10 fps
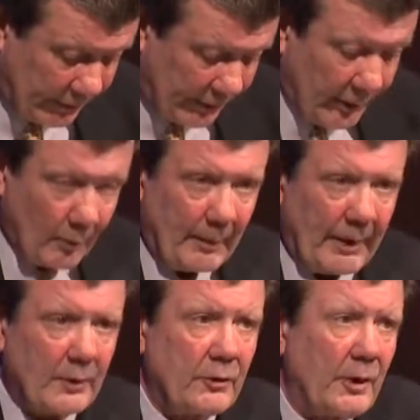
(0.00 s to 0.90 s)
CEO
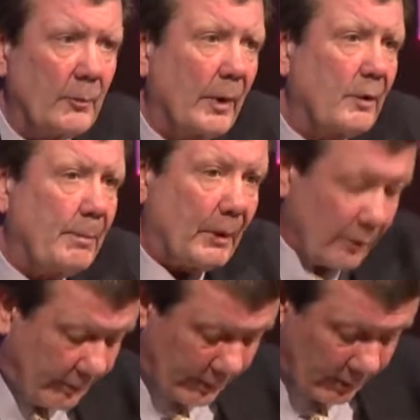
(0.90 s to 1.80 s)
Magazine ranks
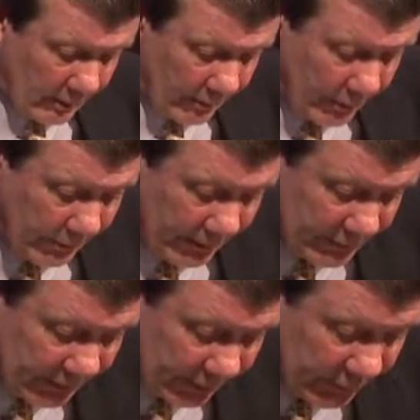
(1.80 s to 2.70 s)
Pennsylvania number
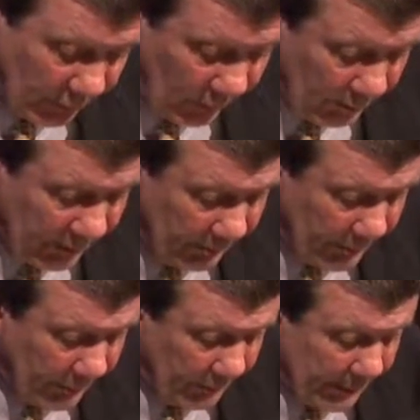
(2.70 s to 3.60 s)
36, Forbes
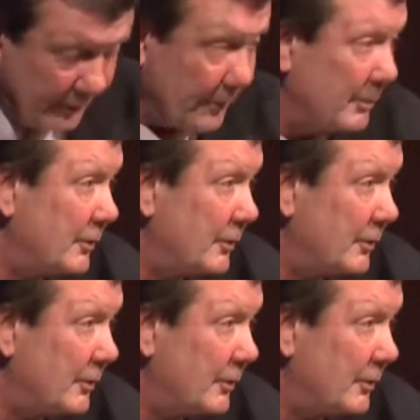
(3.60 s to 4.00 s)
number 32.